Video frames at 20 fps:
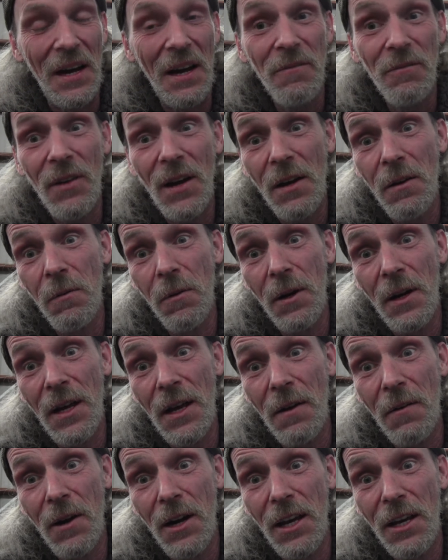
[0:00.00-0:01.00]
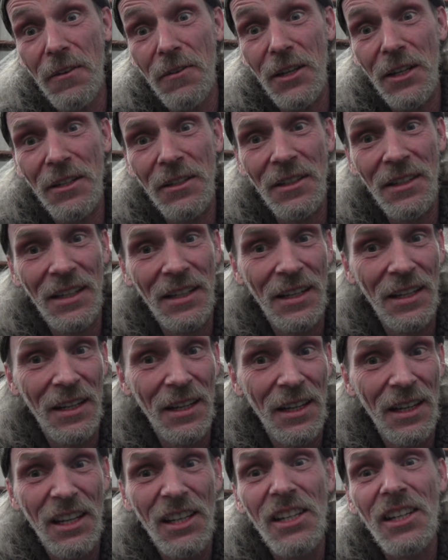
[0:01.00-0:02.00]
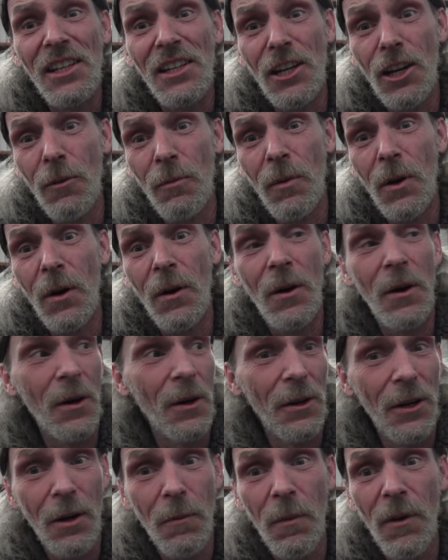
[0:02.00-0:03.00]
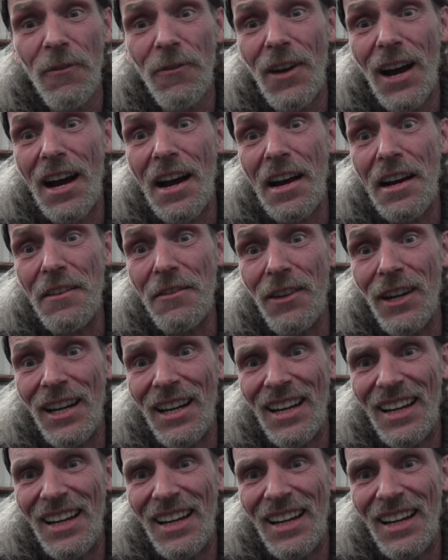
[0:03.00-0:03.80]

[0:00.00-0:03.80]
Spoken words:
I found where they were living. Number 5.